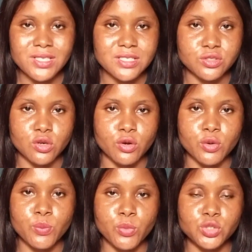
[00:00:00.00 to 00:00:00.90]
is
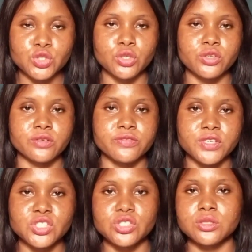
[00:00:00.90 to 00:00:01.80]
your motion, your
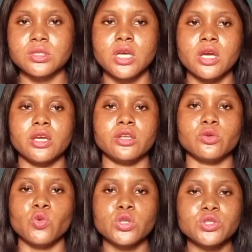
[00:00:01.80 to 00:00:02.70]
vision, you
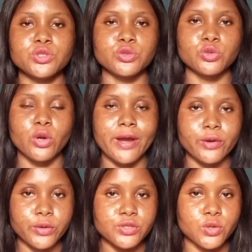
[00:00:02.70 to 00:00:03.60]
know, what you are
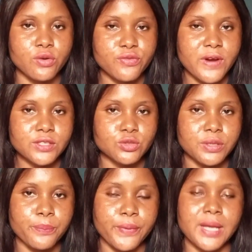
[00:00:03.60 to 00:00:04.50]
going to offer to
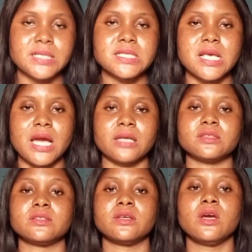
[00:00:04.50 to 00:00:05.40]
the brands,
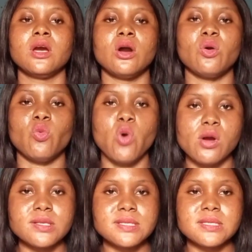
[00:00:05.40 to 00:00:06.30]
and
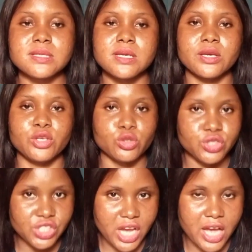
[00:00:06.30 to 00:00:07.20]
what you
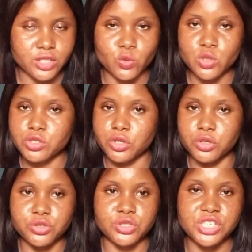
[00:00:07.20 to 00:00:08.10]
charge, what you're
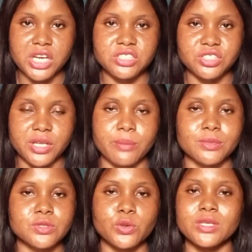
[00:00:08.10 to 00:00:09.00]
going to charge them.
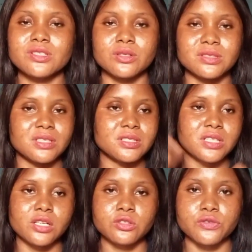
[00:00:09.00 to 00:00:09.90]
So it
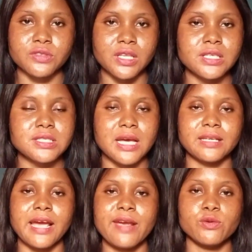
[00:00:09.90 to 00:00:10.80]
contains a lot of things,
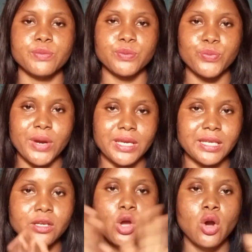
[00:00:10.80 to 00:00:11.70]
and I will be
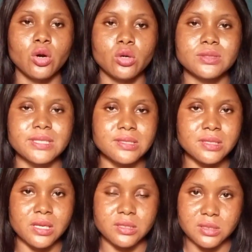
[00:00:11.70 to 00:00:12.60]
breaking all these
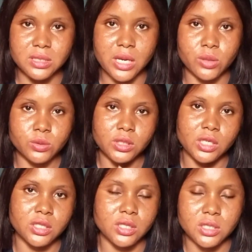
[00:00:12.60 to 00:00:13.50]
things down
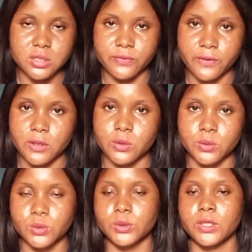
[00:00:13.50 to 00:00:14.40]
in this video.
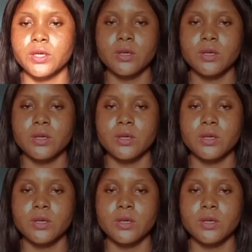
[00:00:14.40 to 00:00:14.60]
Okay,